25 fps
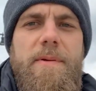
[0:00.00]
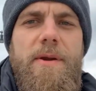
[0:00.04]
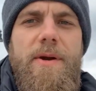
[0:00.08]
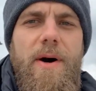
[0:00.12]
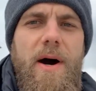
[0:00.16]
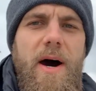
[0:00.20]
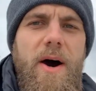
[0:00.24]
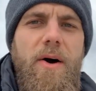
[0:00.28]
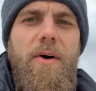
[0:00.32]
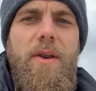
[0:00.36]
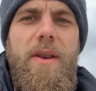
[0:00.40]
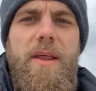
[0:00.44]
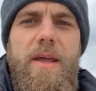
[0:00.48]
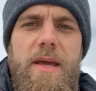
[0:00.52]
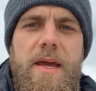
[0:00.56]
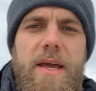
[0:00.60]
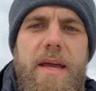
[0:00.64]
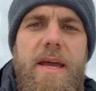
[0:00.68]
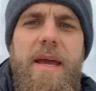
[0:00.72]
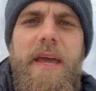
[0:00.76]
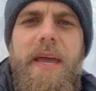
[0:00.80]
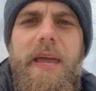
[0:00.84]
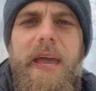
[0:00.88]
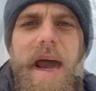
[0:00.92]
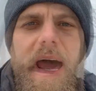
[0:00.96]
you out,
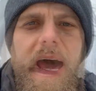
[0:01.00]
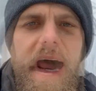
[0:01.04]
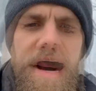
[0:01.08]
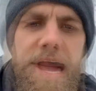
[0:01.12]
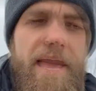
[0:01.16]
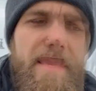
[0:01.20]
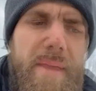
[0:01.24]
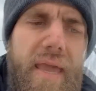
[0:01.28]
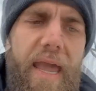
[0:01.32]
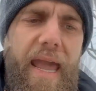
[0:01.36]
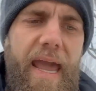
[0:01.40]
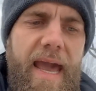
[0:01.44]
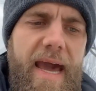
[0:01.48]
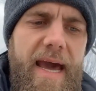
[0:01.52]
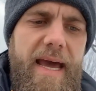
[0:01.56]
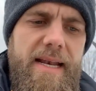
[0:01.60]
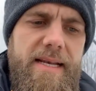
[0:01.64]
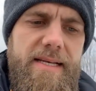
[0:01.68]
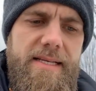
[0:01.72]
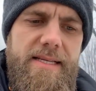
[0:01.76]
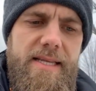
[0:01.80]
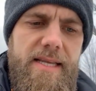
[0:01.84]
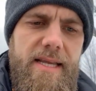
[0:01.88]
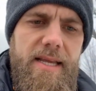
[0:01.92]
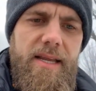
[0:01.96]

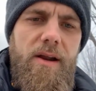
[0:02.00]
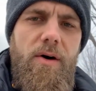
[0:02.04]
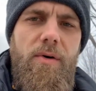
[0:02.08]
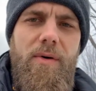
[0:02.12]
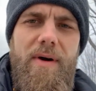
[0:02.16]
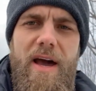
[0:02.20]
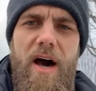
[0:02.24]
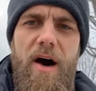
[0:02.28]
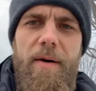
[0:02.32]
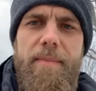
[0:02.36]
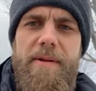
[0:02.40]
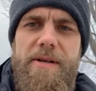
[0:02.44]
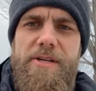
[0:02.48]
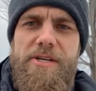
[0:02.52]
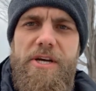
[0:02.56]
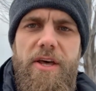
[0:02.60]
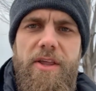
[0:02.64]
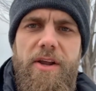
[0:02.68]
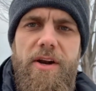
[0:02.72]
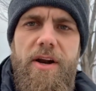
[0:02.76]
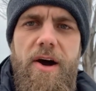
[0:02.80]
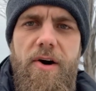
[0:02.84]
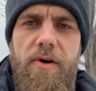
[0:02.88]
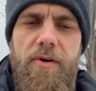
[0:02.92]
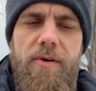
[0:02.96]
and you know, help each
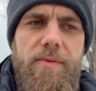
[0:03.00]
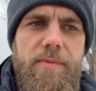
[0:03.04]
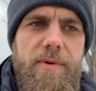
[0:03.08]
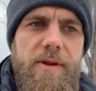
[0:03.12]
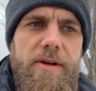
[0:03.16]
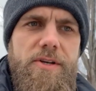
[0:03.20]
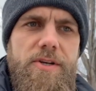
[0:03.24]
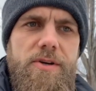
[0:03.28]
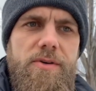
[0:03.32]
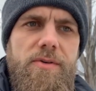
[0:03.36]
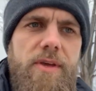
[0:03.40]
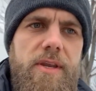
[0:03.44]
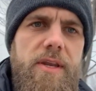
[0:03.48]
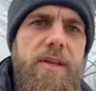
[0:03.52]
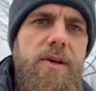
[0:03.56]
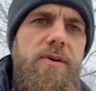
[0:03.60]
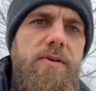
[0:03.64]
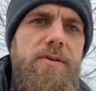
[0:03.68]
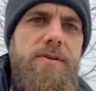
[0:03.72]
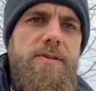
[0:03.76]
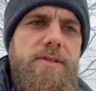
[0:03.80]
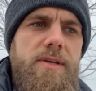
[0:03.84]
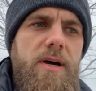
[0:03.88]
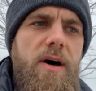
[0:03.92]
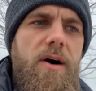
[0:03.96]
other out. We truly do.
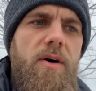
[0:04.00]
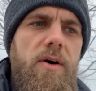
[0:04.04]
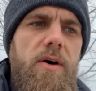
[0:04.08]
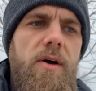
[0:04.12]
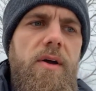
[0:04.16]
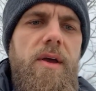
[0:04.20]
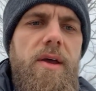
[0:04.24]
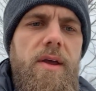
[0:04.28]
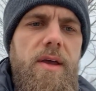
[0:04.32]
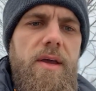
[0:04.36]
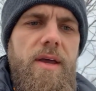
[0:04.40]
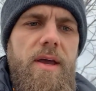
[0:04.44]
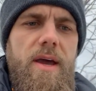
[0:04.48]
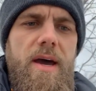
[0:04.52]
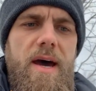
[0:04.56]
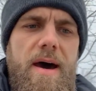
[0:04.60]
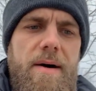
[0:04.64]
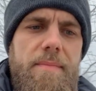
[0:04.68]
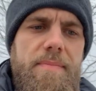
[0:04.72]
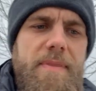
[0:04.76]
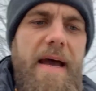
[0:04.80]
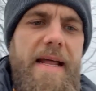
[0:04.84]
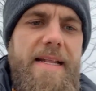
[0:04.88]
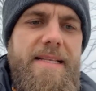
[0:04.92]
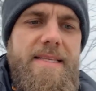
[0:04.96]
So
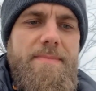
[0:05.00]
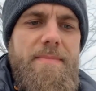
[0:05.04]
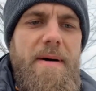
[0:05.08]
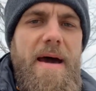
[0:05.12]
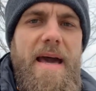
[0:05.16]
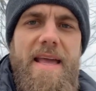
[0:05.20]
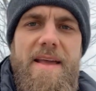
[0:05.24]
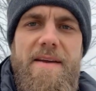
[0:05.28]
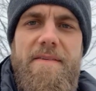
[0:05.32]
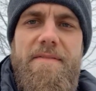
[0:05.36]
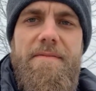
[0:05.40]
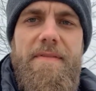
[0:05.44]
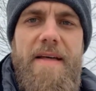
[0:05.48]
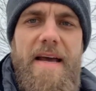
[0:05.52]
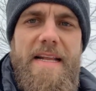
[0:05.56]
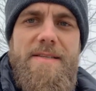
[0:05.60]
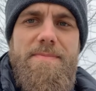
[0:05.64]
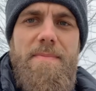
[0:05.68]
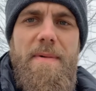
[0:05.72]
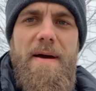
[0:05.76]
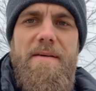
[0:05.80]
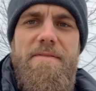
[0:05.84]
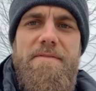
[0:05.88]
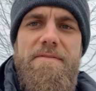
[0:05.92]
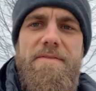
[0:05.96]
that's my
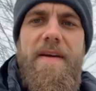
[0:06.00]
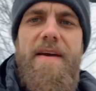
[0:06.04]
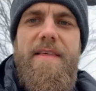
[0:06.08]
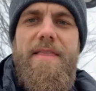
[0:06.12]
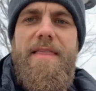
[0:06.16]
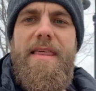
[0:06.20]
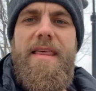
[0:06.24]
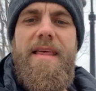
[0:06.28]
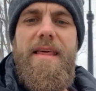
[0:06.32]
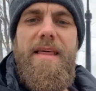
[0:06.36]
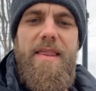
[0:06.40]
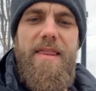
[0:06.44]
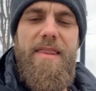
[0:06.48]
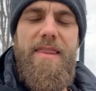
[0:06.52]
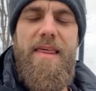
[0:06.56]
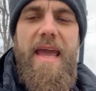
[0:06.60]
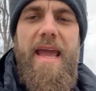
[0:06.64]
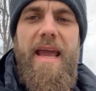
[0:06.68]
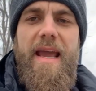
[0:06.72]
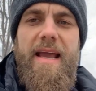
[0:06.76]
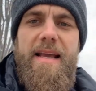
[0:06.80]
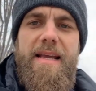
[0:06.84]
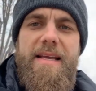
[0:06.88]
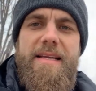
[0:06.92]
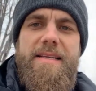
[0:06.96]
fifth
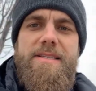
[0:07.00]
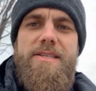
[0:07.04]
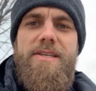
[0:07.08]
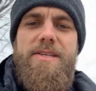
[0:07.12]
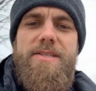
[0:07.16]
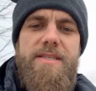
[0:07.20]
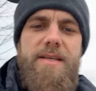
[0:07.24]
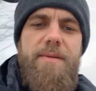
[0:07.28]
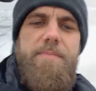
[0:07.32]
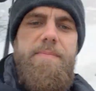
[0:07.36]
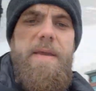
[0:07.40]
thing, is just the